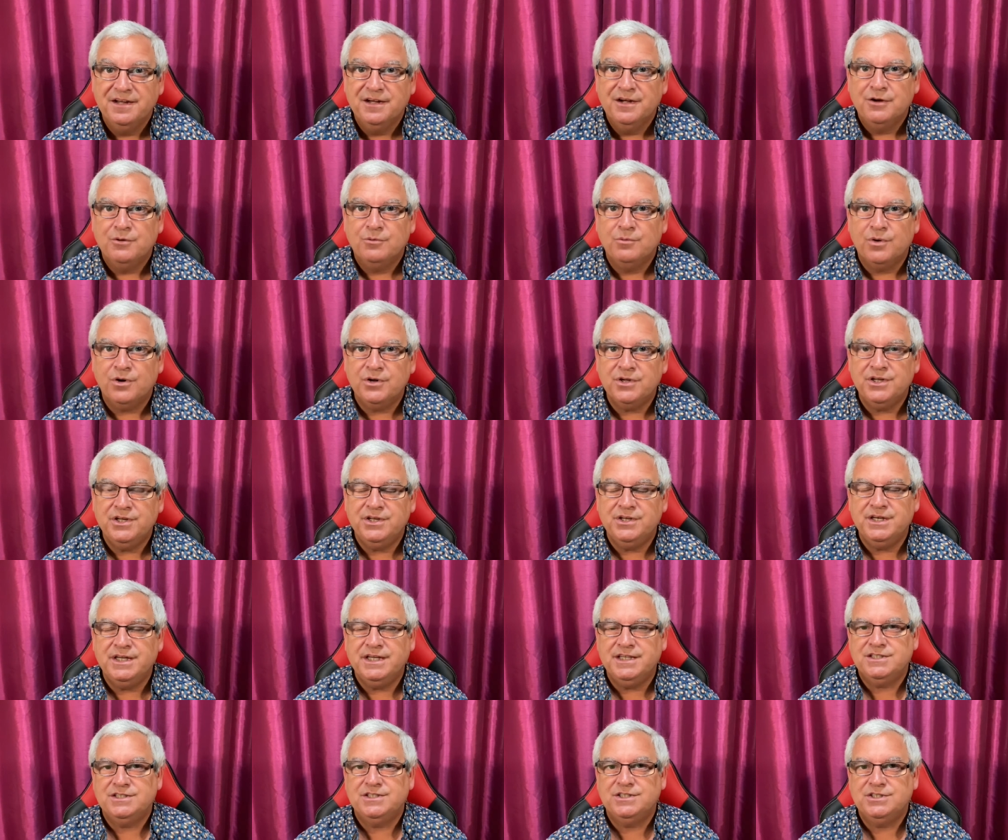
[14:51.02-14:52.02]
What you
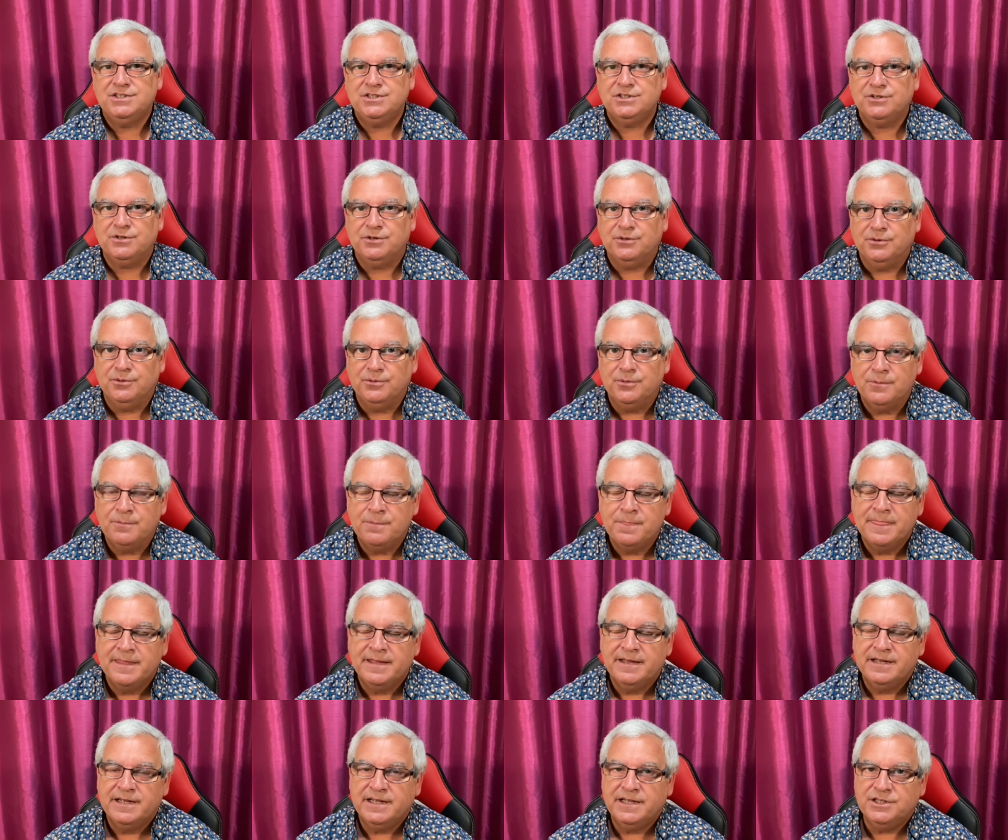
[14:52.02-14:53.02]
need to do
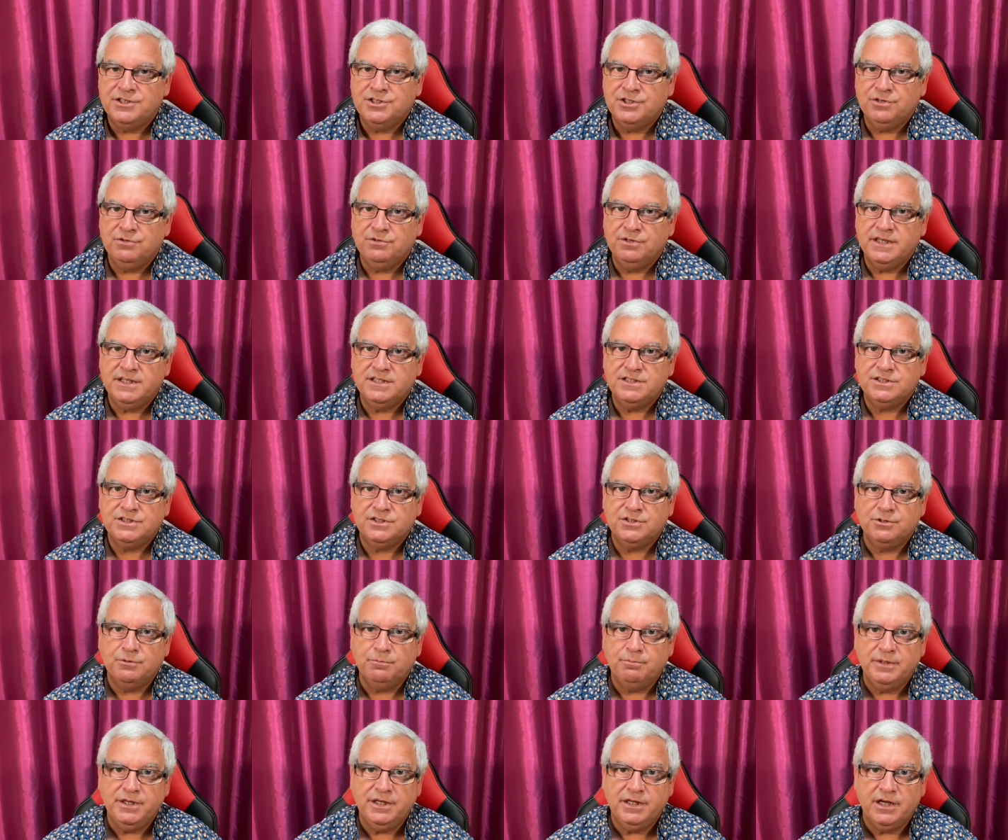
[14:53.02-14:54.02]
is you need
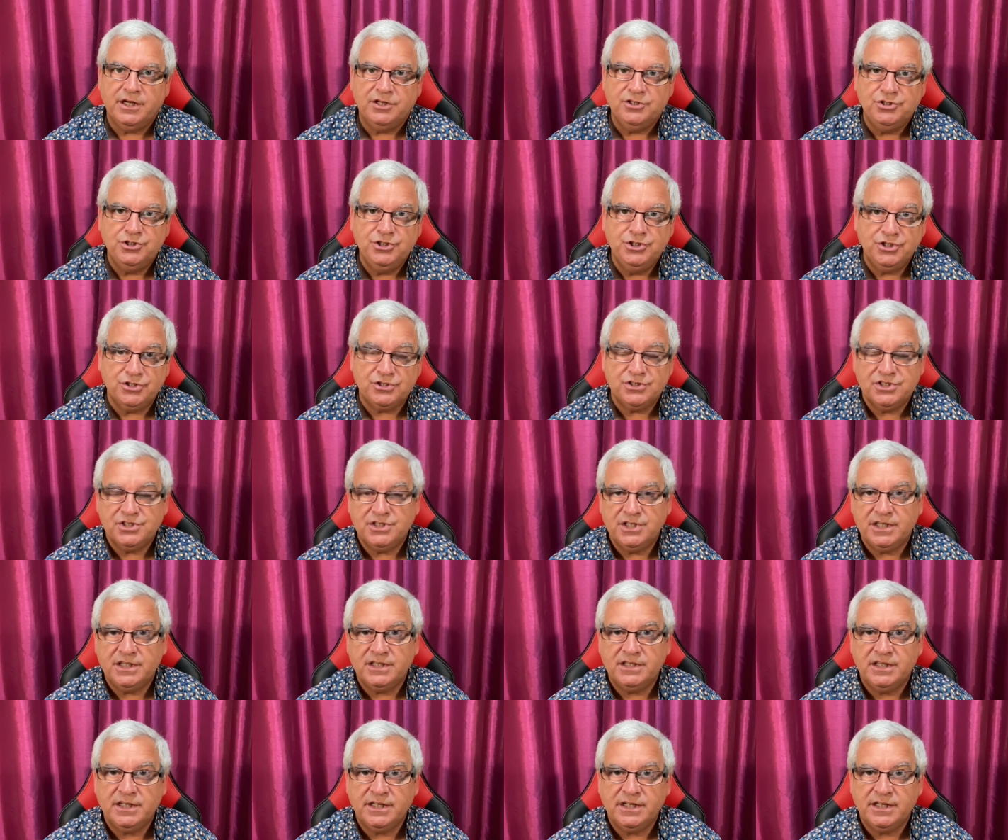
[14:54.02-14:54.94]
to be adjusting the